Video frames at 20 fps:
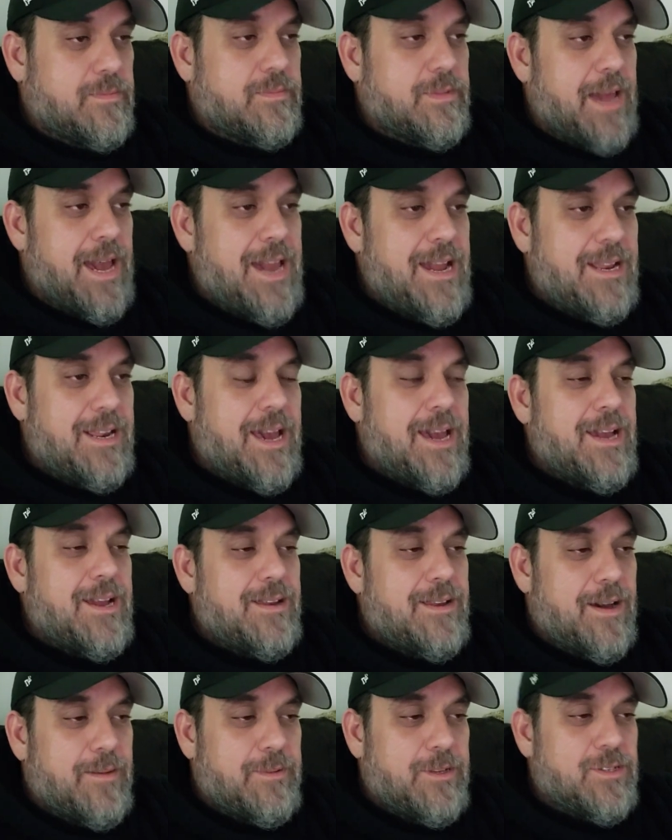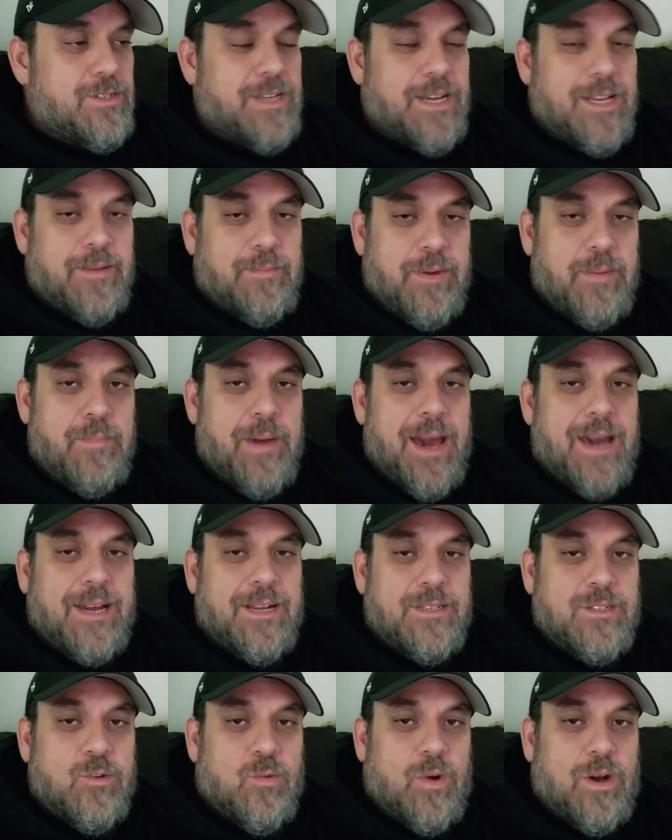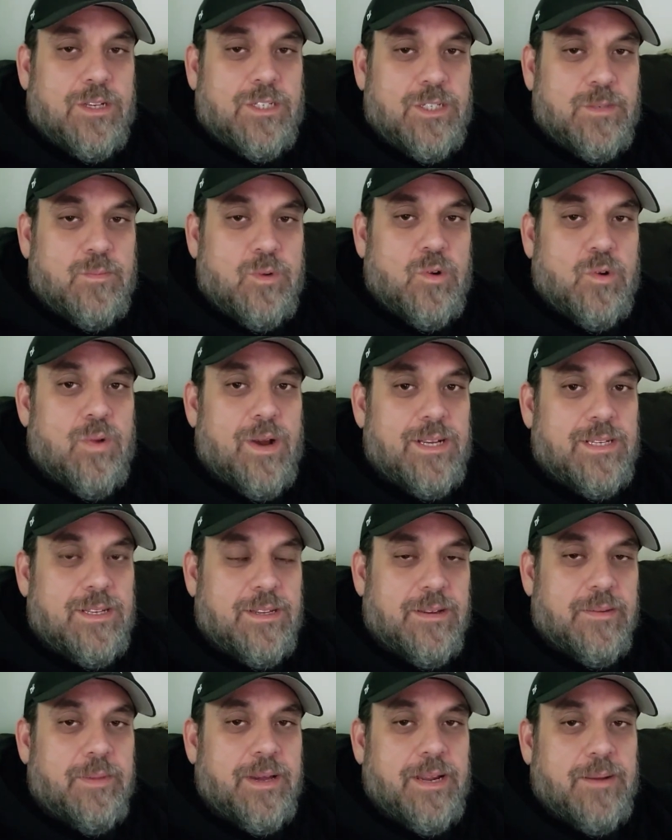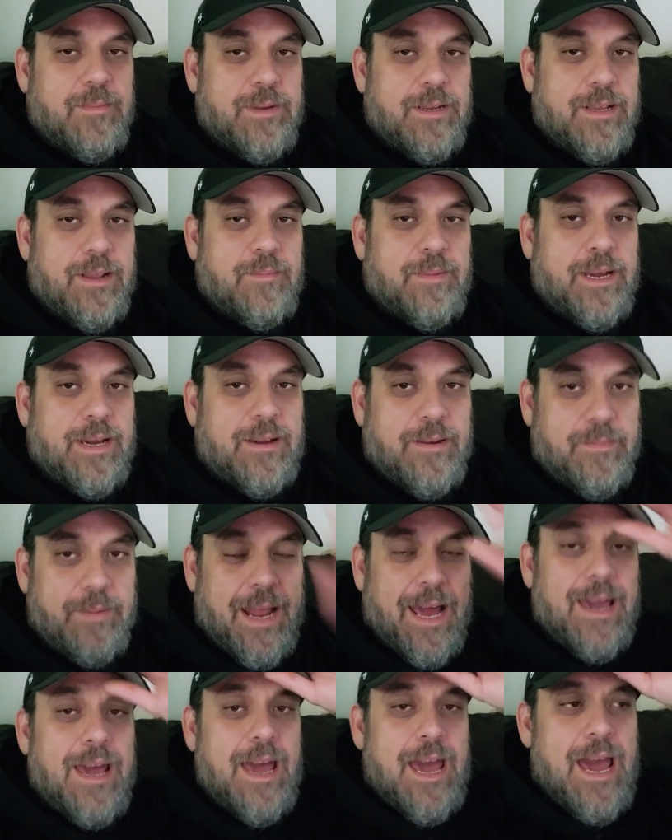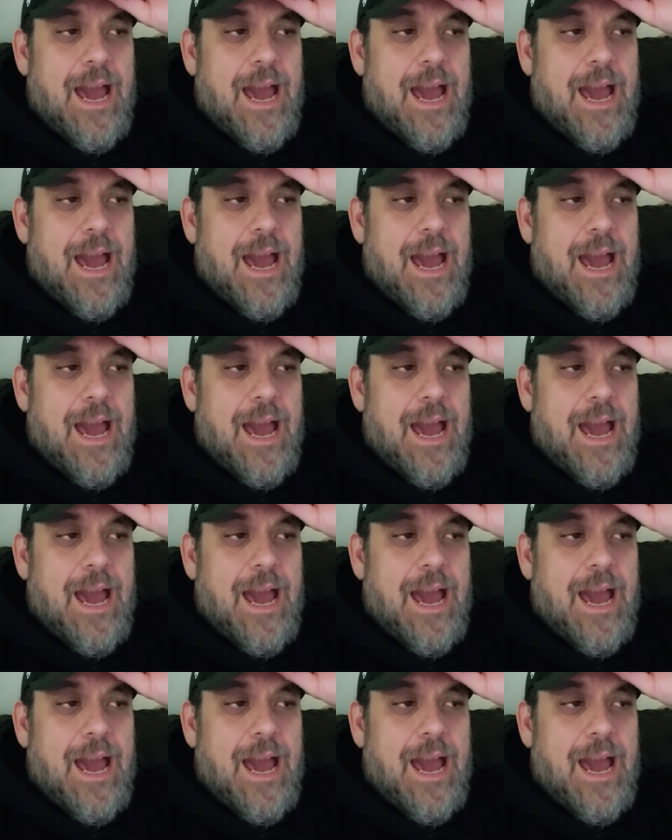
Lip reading: AEW is getting me back into watching more wrestling, man. I'm not gonna, man.